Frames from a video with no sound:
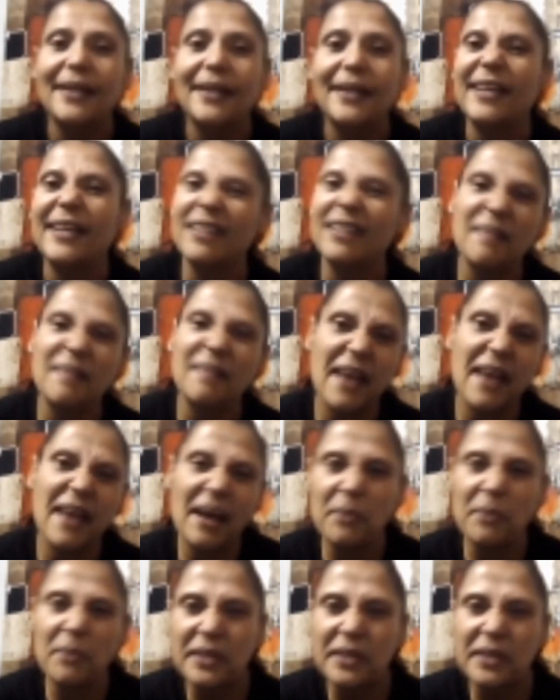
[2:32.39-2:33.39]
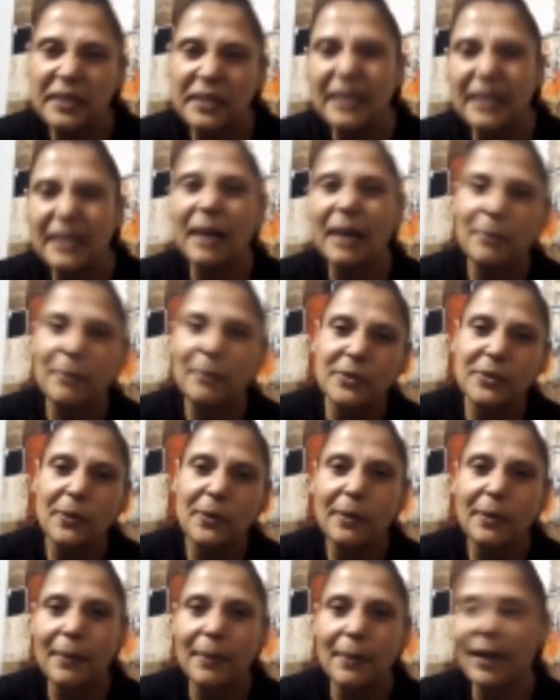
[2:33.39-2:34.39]
he's like, "Nah, what are you going to get up and
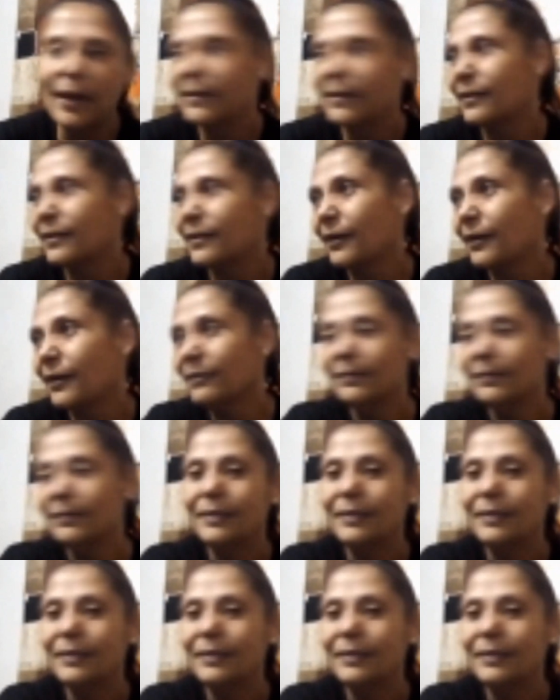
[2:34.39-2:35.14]
talk about?" You know.